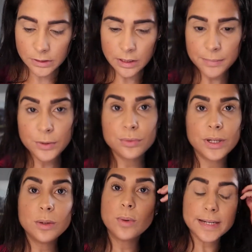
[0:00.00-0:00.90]
Let me
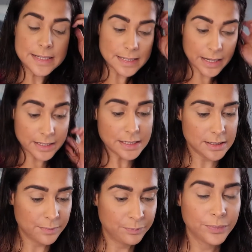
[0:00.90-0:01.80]
read what it
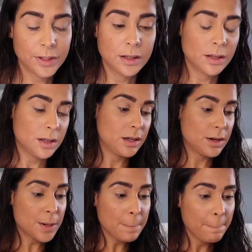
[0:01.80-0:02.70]
says
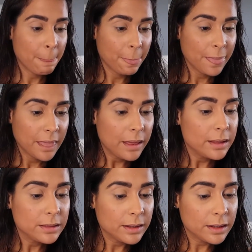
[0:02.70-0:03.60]
here.
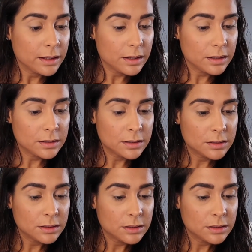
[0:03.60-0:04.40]
And then